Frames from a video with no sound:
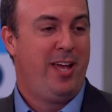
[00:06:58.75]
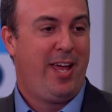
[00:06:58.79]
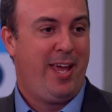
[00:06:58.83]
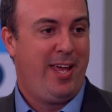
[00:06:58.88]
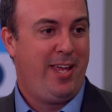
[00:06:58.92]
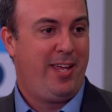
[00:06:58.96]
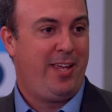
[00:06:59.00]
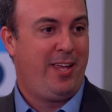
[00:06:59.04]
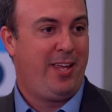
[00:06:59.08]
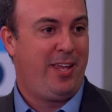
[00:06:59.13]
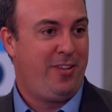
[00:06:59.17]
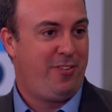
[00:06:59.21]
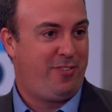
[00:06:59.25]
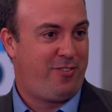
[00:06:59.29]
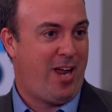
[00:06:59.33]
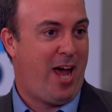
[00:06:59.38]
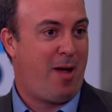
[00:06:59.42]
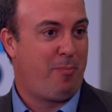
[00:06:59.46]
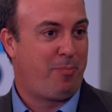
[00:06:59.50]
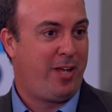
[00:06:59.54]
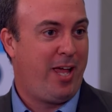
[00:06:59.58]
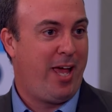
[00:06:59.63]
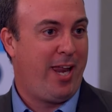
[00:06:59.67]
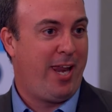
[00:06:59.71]
it, he
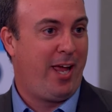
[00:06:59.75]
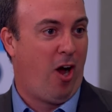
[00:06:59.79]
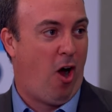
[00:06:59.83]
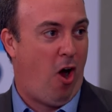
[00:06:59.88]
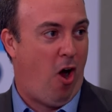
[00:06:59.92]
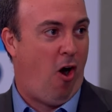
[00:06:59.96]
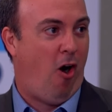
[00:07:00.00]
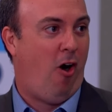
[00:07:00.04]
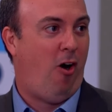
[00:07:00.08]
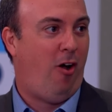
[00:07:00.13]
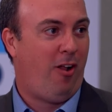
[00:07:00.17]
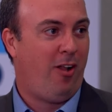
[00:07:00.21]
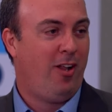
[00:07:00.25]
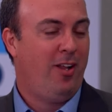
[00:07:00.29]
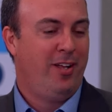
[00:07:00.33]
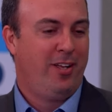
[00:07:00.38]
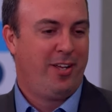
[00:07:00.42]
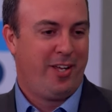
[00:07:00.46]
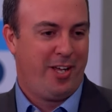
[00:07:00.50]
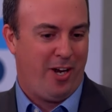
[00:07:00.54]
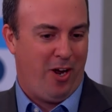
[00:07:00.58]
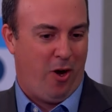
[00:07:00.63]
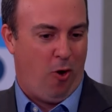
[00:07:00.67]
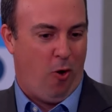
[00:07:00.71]
stopped getting all
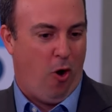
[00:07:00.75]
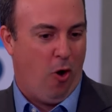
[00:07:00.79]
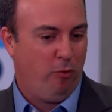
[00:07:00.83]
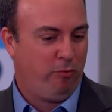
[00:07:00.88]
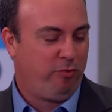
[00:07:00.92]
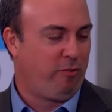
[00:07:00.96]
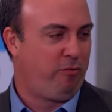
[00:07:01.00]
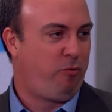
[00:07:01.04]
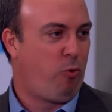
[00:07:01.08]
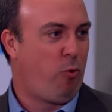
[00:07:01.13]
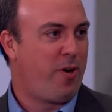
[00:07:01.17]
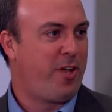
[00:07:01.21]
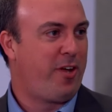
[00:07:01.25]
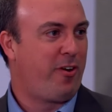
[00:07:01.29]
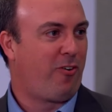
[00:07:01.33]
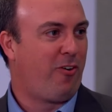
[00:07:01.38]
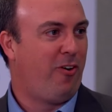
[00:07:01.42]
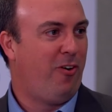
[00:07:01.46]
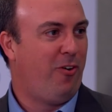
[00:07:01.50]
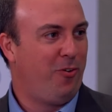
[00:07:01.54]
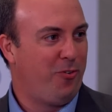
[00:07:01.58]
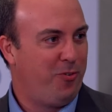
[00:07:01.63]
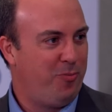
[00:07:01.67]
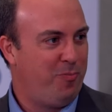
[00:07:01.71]
you know over 40 year
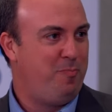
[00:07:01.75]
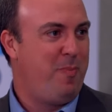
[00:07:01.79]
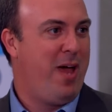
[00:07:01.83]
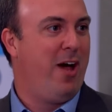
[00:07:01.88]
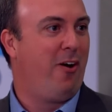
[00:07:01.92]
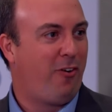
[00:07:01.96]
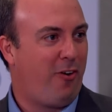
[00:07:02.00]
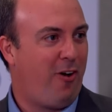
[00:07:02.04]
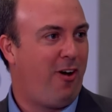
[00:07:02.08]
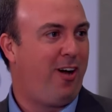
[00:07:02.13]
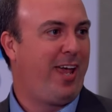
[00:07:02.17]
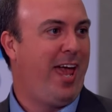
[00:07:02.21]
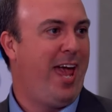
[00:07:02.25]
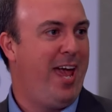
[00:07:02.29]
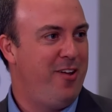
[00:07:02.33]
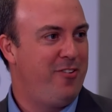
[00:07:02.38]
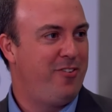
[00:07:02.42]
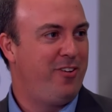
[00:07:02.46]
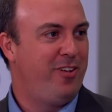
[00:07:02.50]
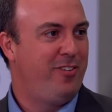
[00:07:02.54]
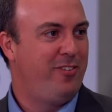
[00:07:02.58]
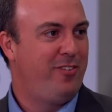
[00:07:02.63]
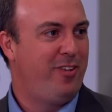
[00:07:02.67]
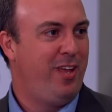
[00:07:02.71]
old male
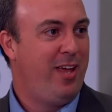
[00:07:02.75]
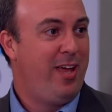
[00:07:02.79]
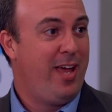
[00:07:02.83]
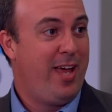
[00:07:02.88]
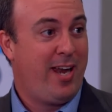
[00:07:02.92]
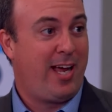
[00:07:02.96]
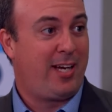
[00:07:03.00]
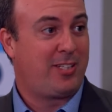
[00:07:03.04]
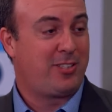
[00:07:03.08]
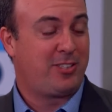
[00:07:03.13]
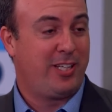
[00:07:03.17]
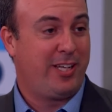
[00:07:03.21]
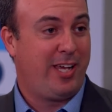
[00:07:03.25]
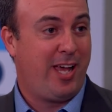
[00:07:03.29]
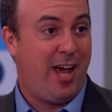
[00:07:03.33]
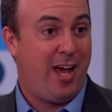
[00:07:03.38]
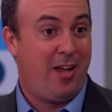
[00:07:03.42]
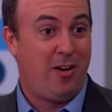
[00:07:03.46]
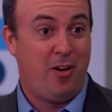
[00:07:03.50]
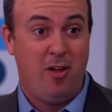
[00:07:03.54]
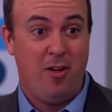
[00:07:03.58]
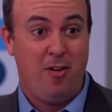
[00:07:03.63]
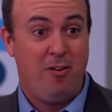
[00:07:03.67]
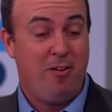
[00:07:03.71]
Caucasians and actually
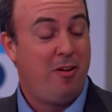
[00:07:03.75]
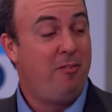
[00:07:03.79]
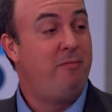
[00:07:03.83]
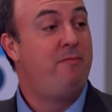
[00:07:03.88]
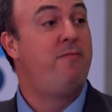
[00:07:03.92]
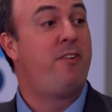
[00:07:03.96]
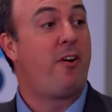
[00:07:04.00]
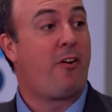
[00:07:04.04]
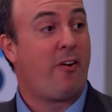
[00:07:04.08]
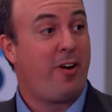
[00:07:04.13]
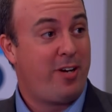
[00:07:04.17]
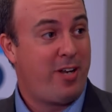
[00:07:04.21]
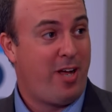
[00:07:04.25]
got a very